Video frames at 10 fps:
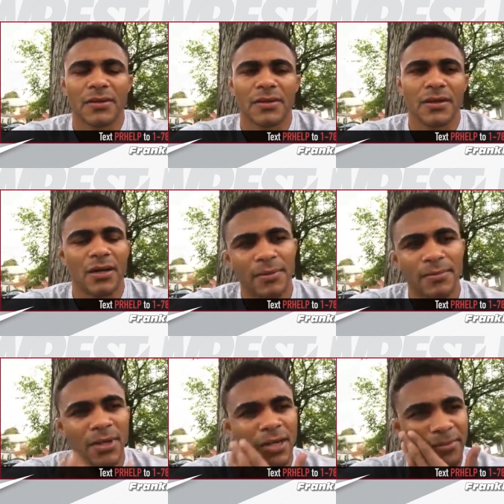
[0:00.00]

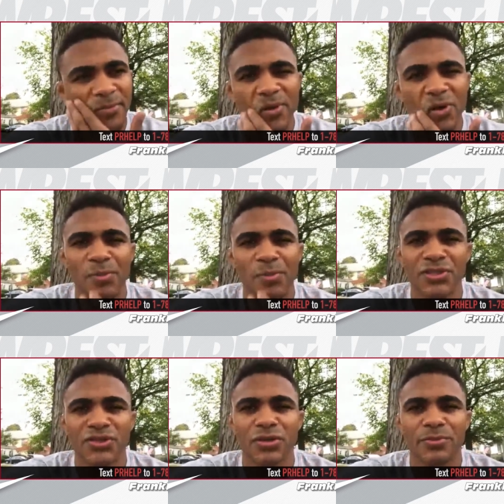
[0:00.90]
Um, I'm hoping
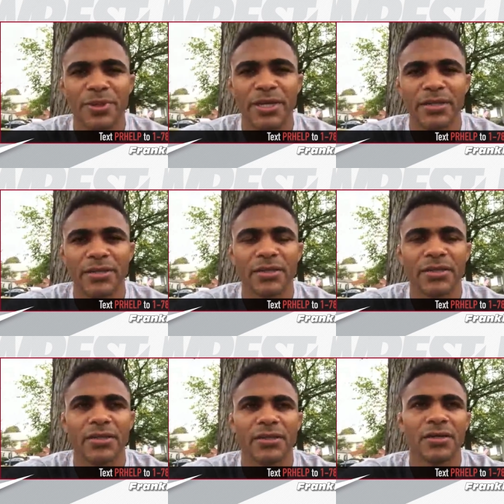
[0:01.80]
to compete
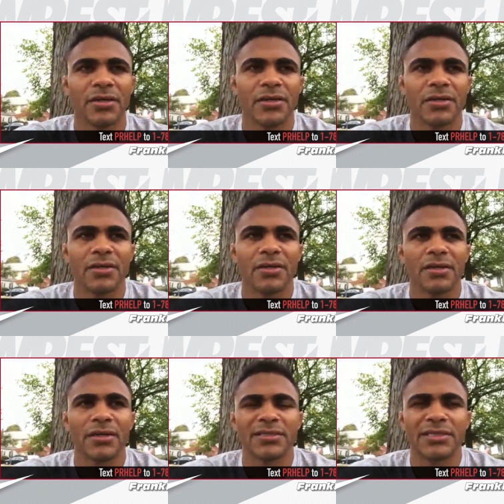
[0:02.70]
in, uh,
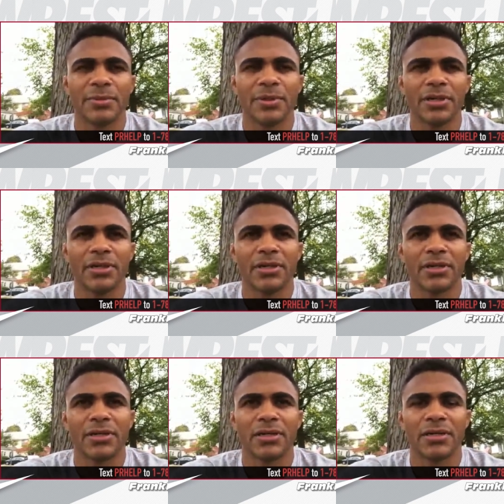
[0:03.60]
in December
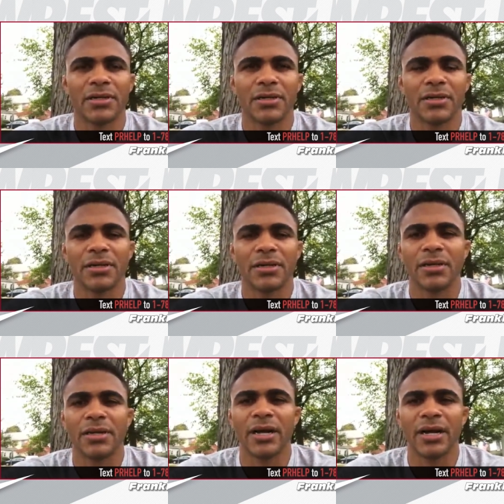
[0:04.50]
and in
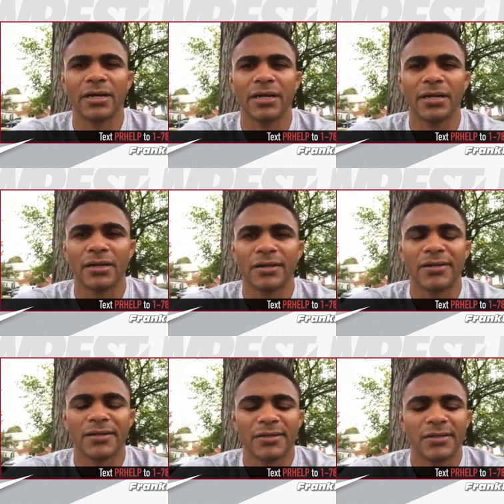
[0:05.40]
Iran.
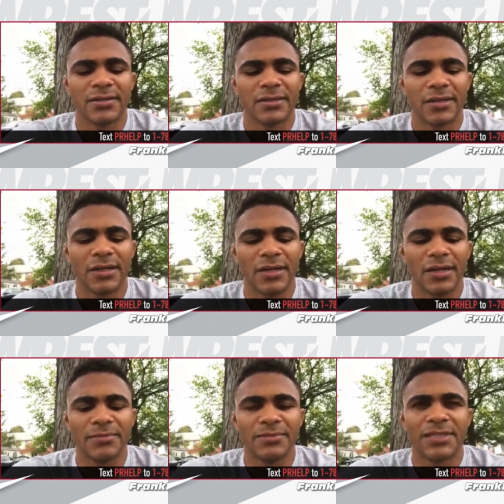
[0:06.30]

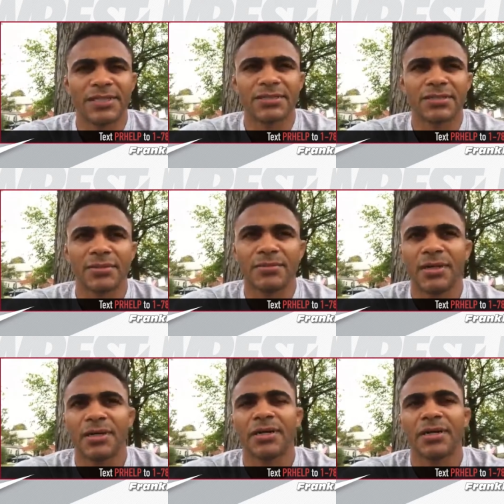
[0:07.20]
Um, there's some
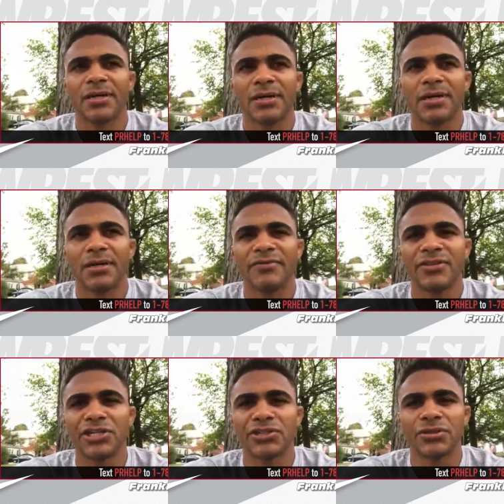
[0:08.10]
uh,
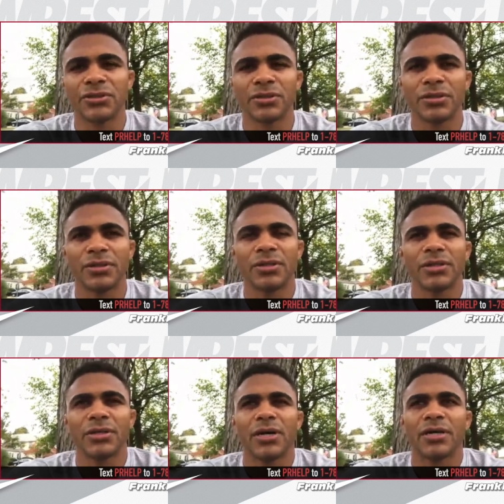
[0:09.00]
invitational,
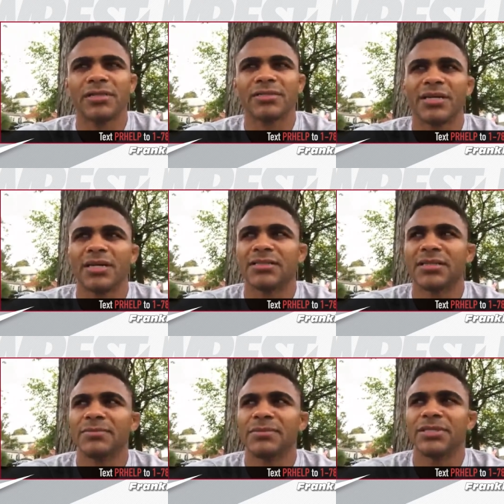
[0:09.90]
I think it's like a
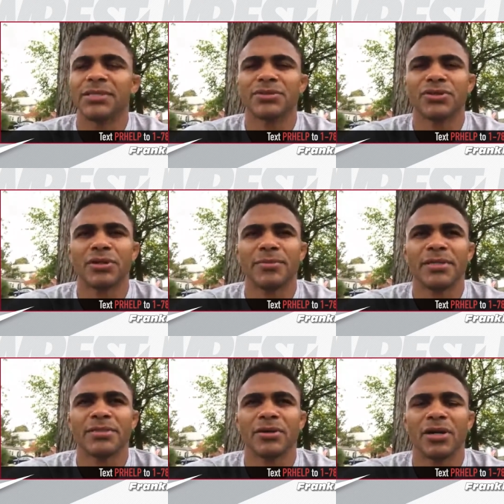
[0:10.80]
team team
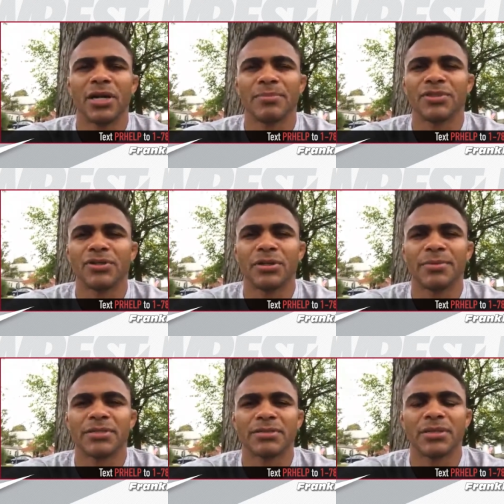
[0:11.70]
tournaments or club
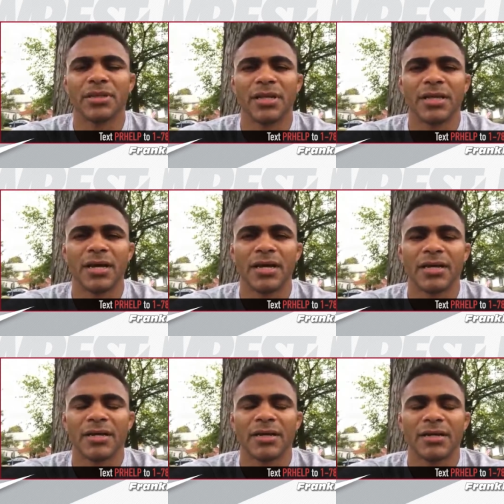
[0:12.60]
tournaments or something like that.
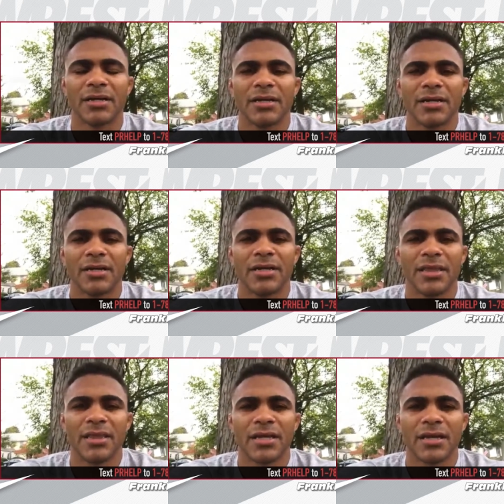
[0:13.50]
And I
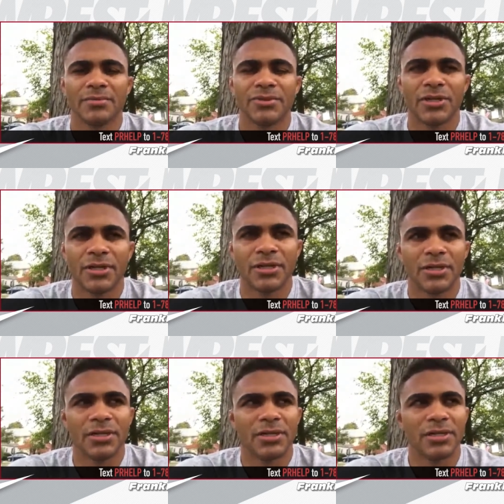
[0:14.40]
think I'm trying to,